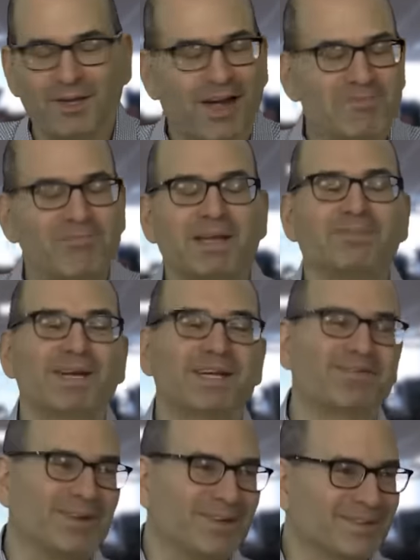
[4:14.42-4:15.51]
I've made a
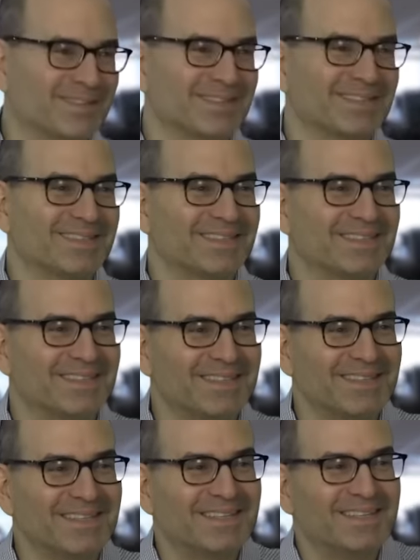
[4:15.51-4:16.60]
breakthrough.
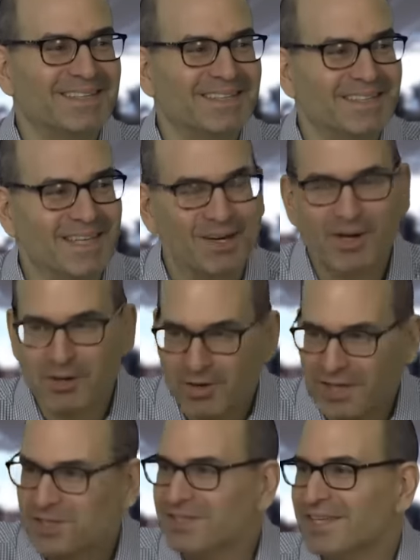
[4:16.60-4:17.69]
You know, I
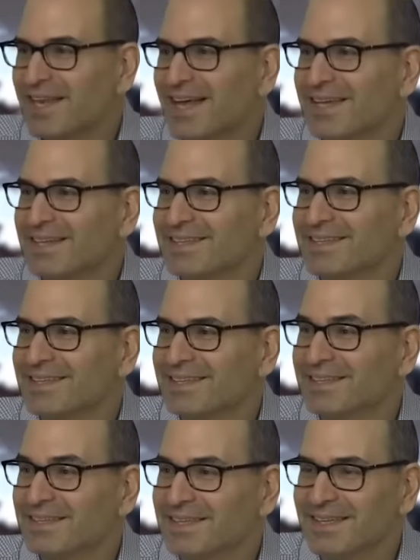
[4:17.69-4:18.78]
crushed it today.
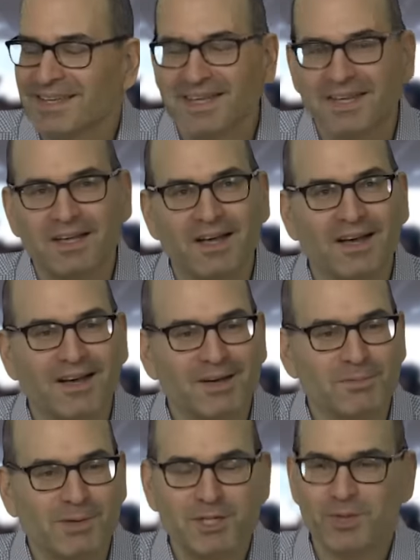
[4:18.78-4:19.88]

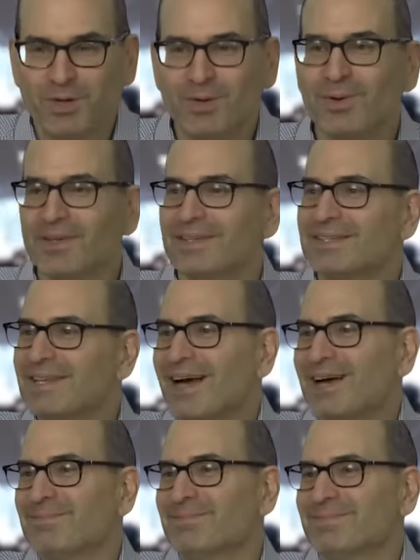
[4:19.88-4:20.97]
Um, I shorted oil at the
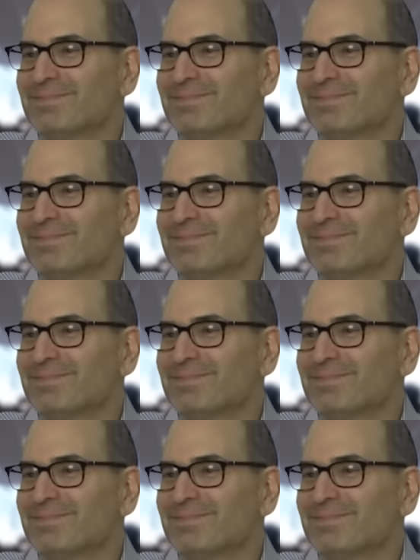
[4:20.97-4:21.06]
top.